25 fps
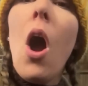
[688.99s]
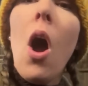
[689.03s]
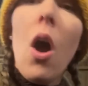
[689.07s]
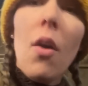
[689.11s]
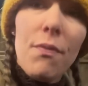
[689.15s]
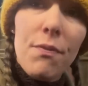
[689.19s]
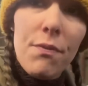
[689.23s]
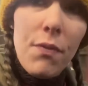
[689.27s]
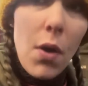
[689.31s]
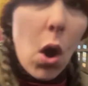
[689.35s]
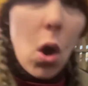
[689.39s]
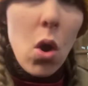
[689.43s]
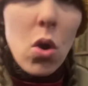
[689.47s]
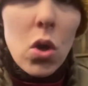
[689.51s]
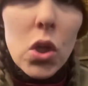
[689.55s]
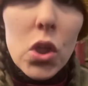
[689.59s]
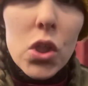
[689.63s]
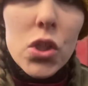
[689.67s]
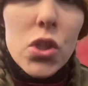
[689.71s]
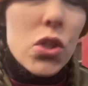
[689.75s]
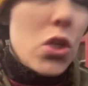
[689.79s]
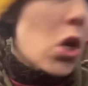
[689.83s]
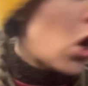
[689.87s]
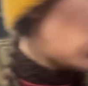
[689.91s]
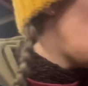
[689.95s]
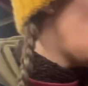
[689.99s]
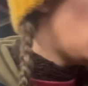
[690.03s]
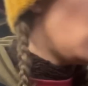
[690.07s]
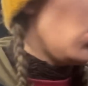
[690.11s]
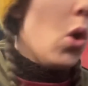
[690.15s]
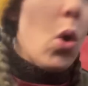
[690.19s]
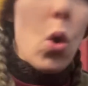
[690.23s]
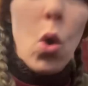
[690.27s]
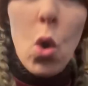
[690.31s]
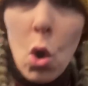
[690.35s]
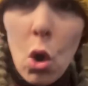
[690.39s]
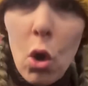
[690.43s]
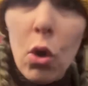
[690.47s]
A fox
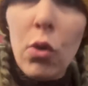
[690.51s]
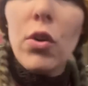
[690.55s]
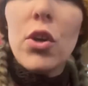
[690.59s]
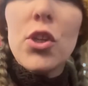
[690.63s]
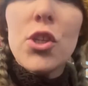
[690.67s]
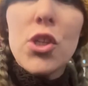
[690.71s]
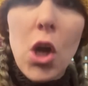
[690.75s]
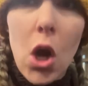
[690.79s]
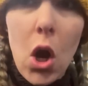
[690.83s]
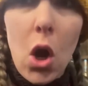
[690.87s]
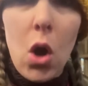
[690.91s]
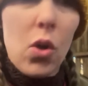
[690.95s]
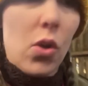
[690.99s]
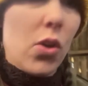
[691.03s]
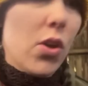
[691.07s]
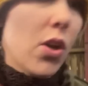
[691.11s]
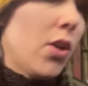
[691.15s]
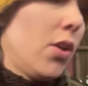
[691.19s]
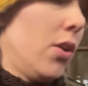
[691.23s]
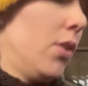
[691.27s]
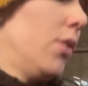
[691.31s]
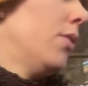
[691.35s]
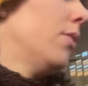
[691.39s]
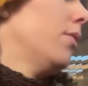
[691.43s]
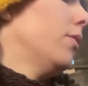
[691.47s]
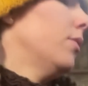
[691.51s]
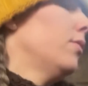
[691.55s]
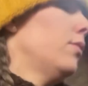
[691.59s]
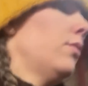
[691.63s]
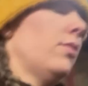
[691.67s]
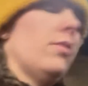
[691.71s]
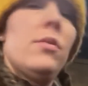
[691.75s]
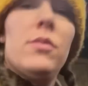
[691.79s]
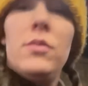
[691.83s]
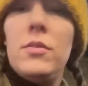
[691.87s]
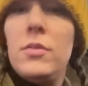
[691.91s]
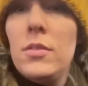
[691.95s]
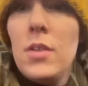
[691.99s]
or a dog.
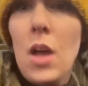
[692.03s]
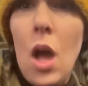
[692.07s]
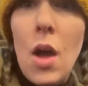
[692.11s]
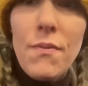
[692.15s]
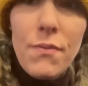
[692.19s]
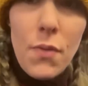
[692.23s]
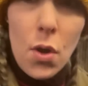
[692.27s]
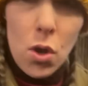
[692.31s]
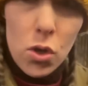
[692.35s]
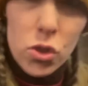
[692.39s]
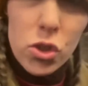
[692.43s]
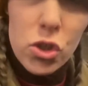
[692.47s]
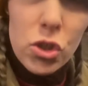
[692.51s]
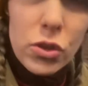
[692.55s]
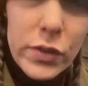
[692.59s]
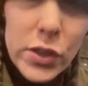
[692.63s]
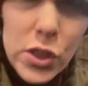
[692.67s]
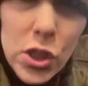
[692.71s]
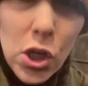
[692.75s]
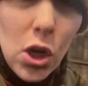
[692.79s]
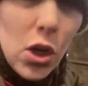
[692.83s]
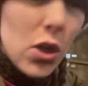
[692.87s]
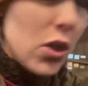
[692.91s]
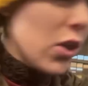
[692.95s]
A fox or a dog.